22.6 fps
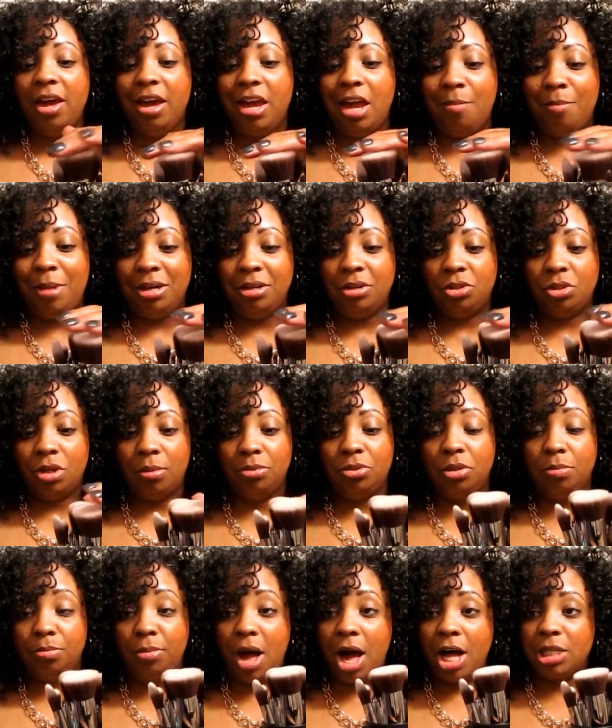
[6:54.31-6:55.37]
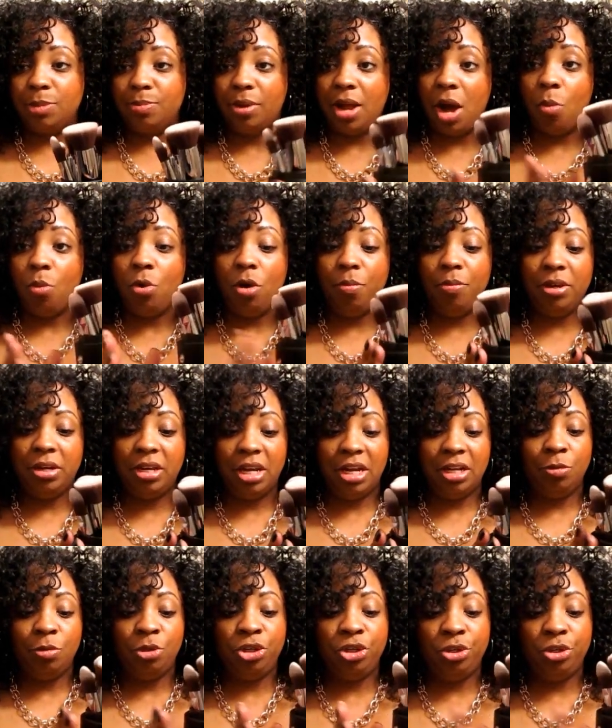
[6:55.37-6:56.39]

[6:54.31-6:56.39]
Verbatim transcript: in my description box, but I will begin